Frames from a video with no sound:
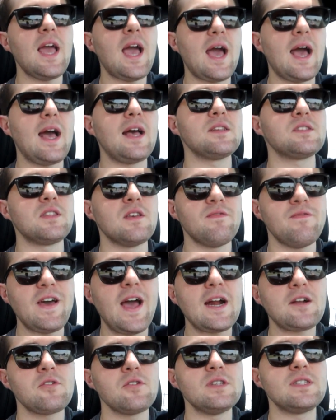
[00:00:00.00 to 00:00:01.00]
as the
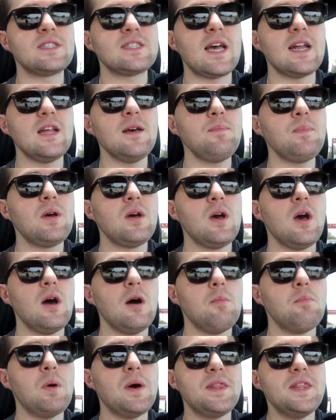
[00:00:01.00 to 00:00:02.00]
factory setup,
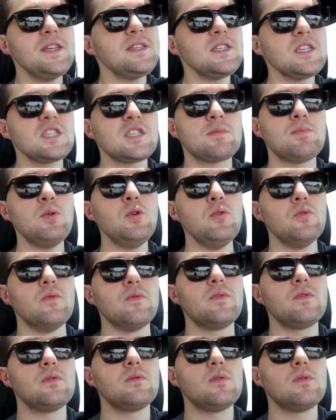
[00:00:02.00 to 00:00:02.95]
but this is smooth.